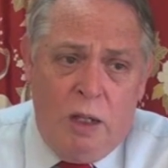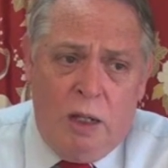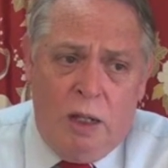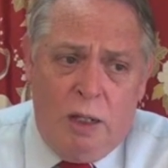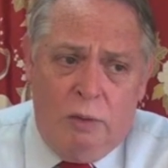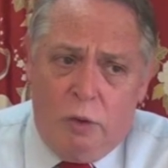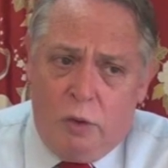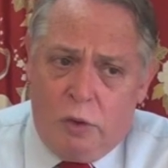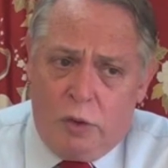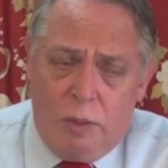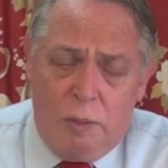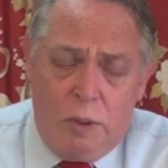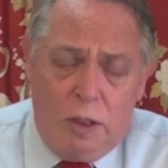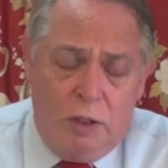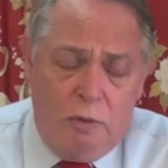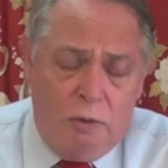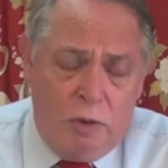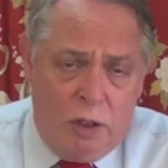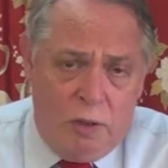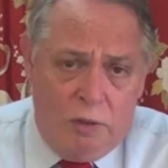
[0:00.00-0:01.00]
I've also
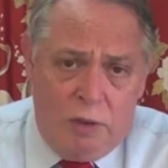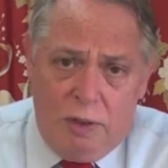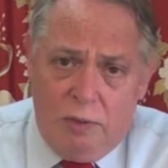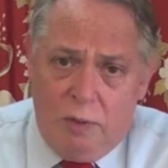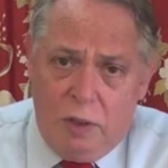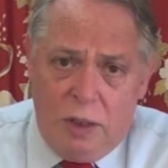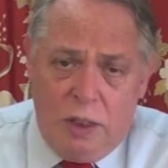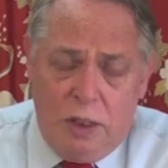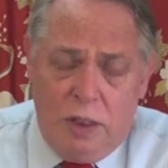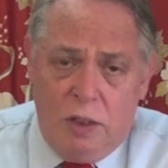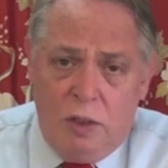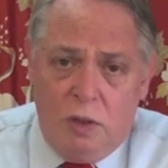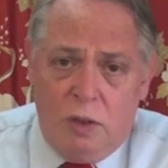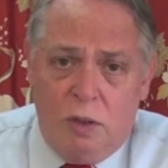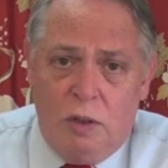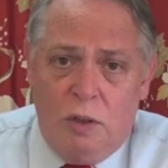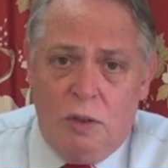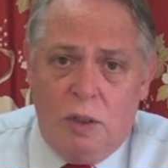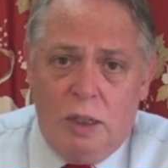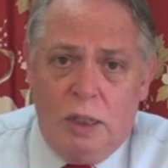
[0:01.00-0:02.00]
been involved over the
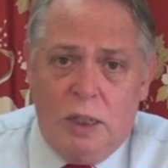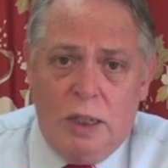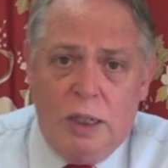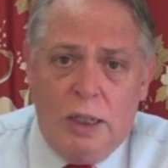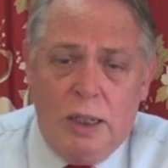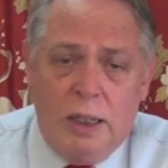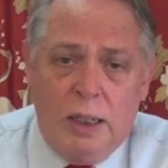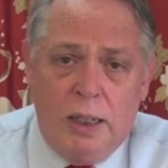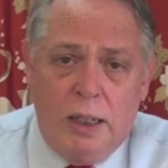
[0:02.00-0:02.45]
years using